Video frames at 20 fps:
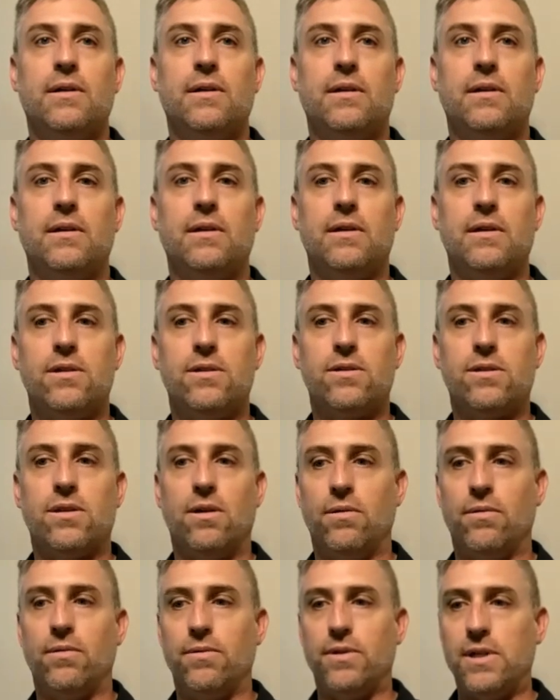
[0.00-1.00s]
And
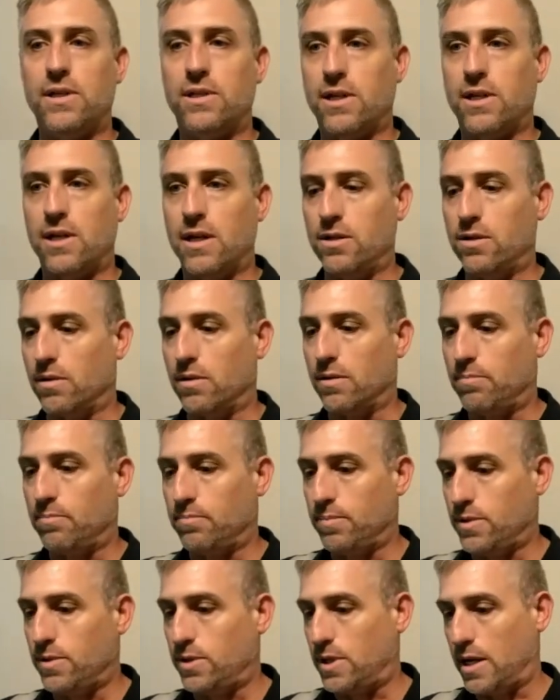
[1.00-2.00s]
so these kids are
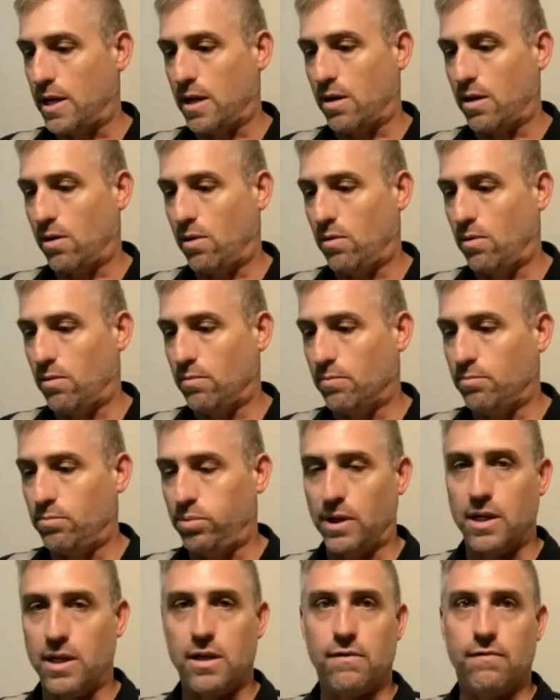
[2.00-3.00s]
sitting at home
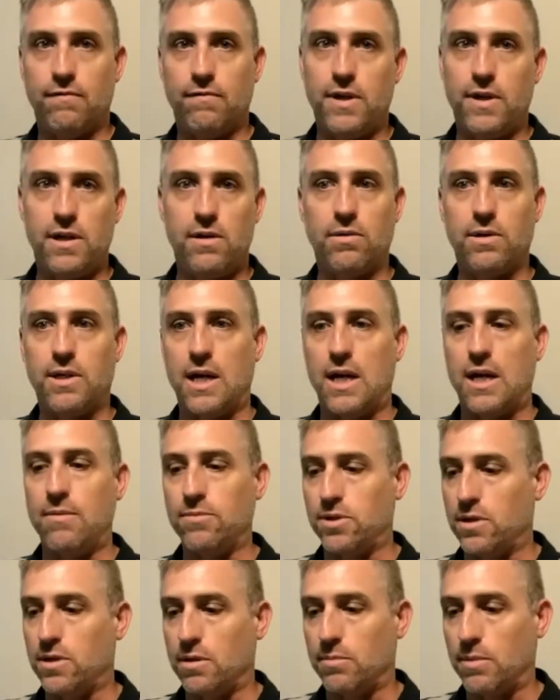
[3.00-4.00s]
playing video
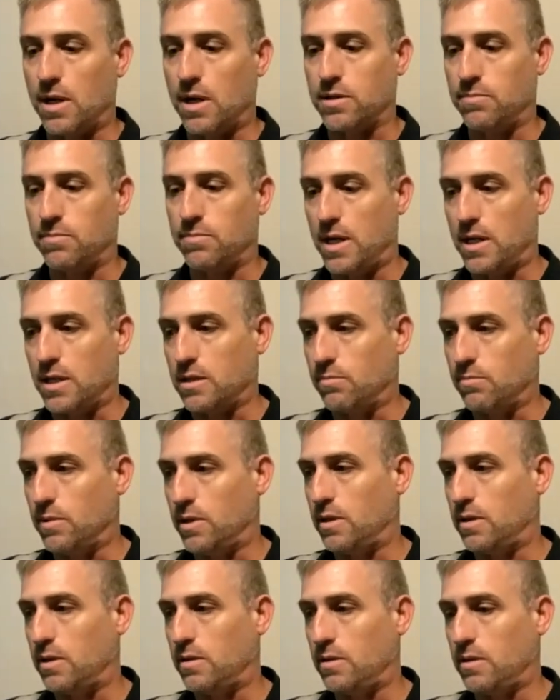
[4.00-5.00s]
games in their mom's
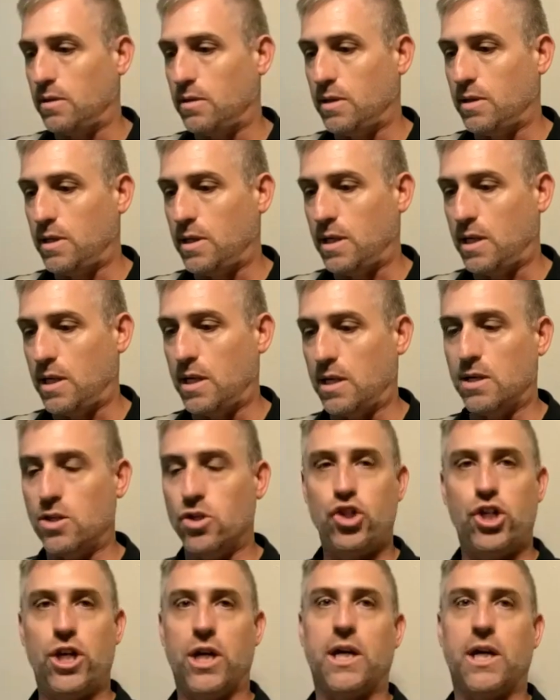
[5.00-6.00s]
basement, eating
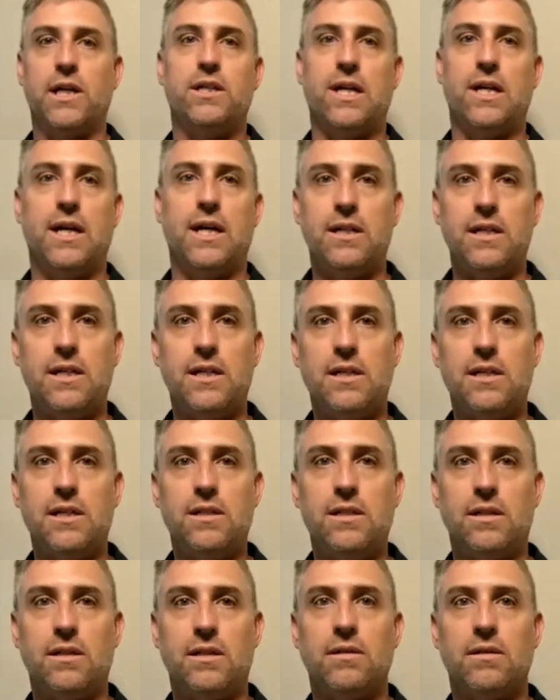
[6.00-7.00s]
chicken
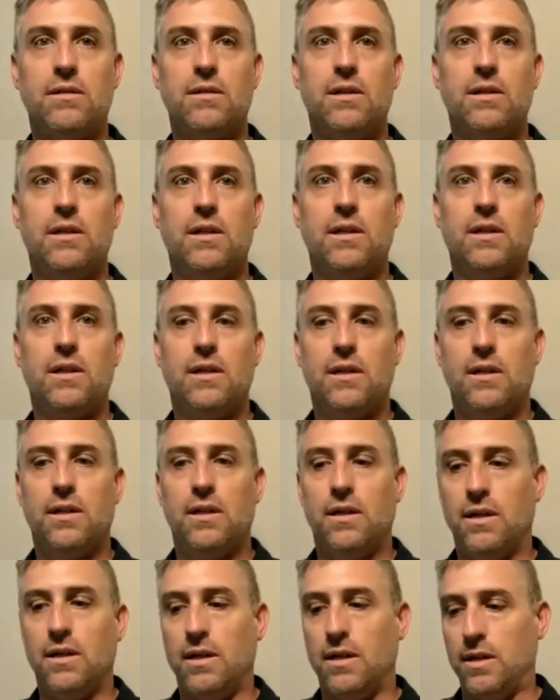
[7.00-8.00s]
tendies and
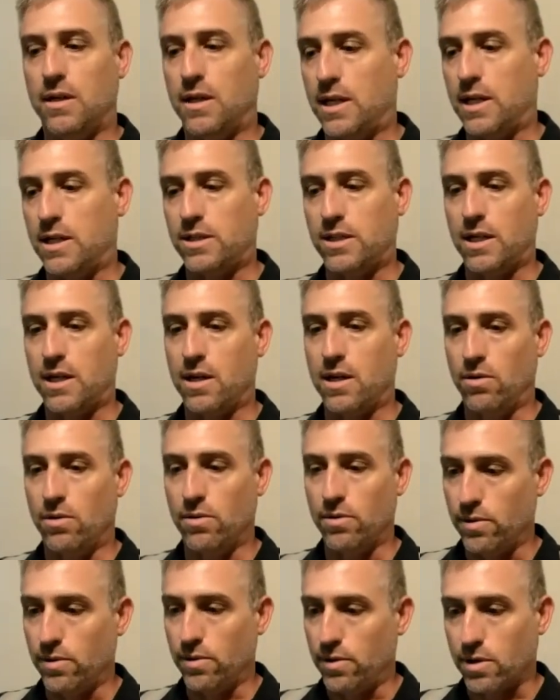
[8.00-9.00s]
and then as they get
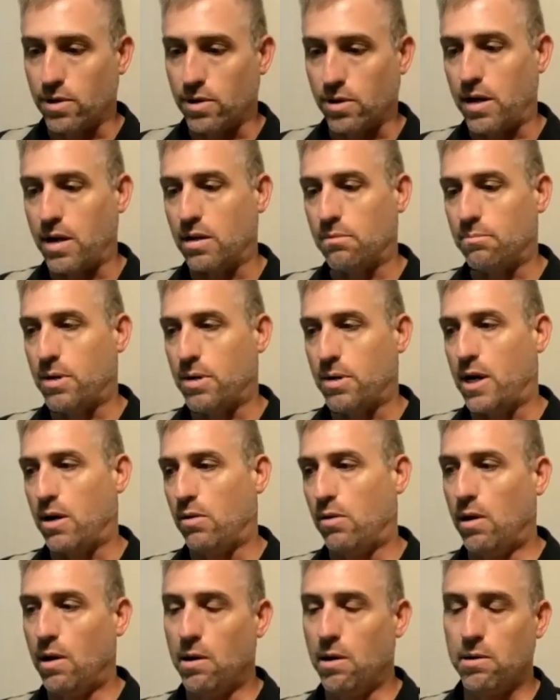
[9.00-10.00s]
older, they're crying about,
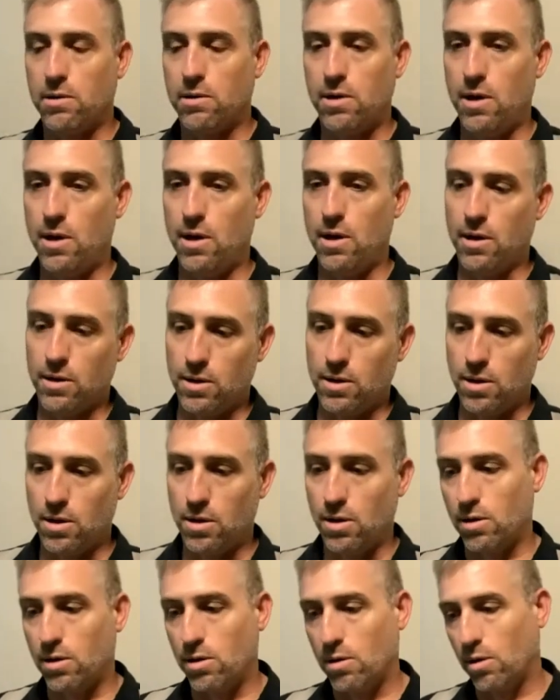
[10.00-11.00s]
well, I can't get
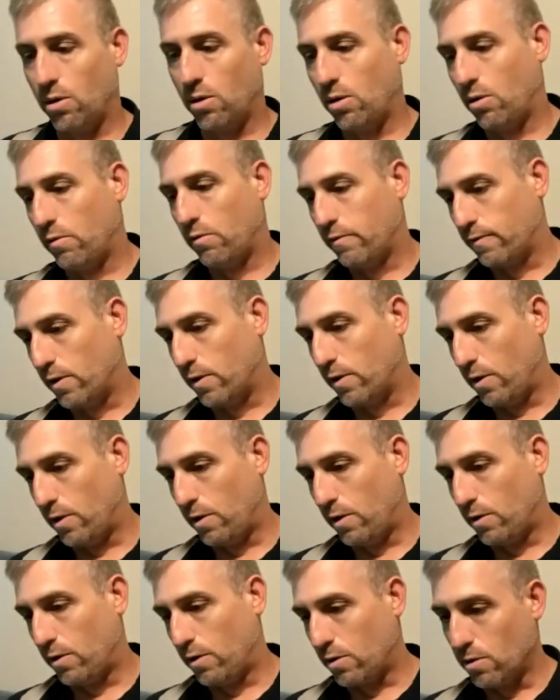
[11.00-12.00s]
a
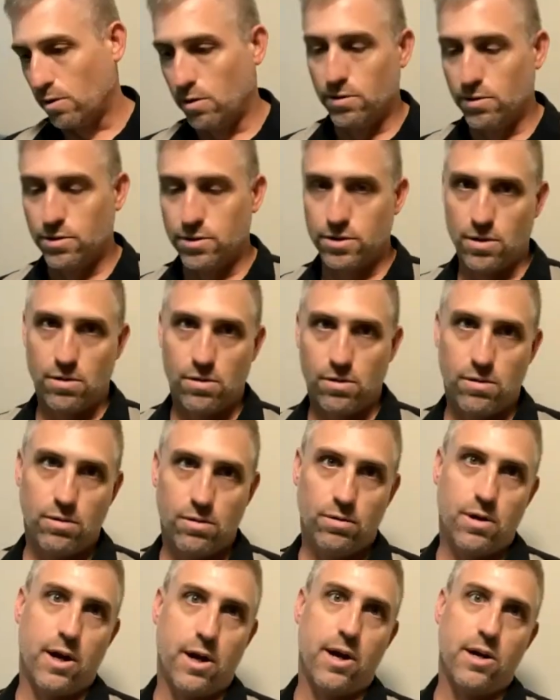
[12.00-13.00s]
girlfriend. The girls don't
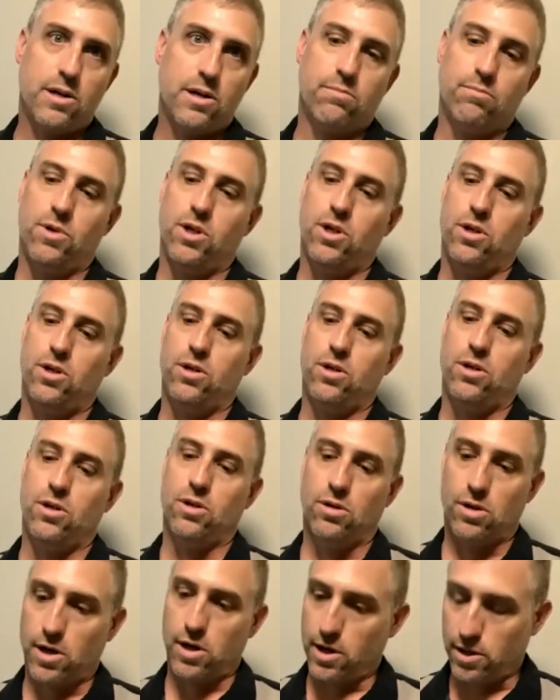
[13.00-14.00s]
like me, and
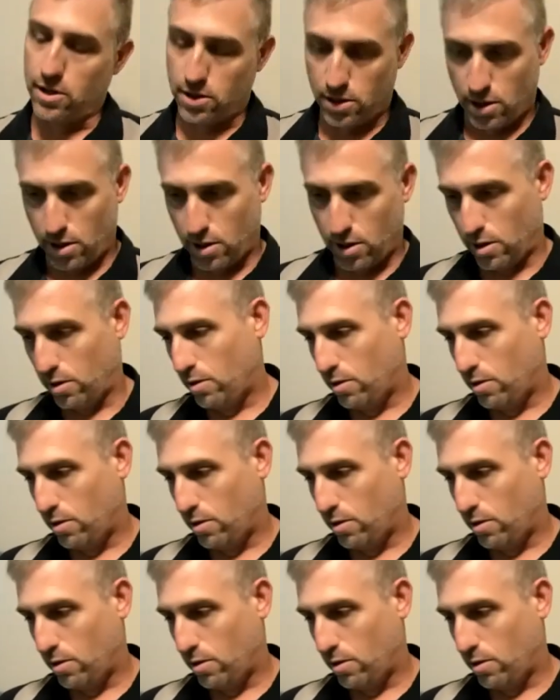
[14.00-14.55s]
I can't.